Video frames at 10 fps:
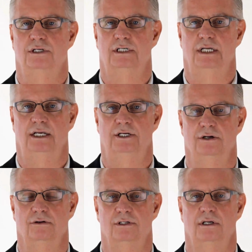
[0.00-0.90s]
and 10
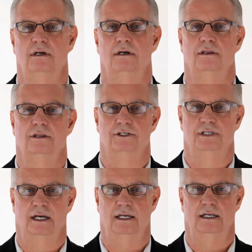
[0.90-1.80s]
years. The
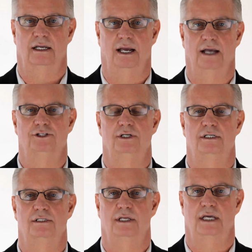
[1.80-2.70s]
second catch
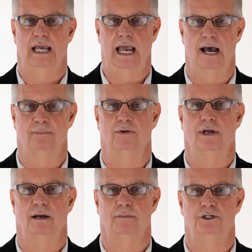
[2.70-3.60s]
is the cap on
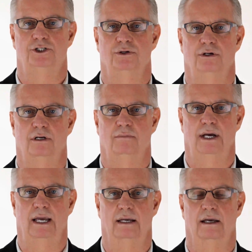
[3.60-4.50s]
how much you're going to
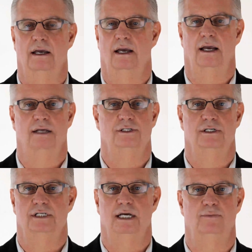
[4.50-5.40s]
make. As an
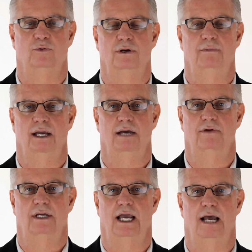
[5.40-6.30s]
example, we may have
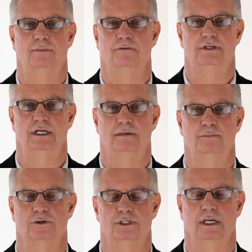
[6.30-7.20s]
a cap of
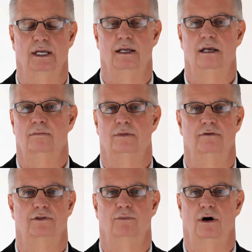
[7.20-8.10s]
10%, but
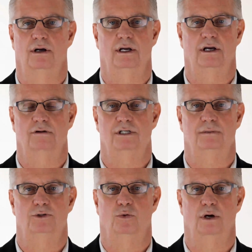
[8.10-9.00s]
if the market goes
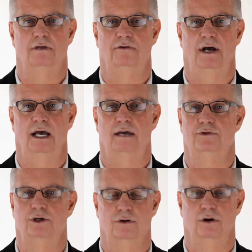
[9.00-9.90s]
up 25,
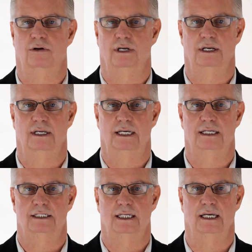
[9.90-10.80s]
you're only going to
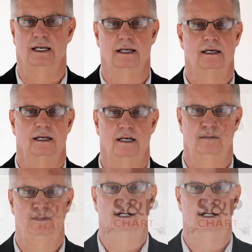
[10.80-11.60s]
get 10. Let me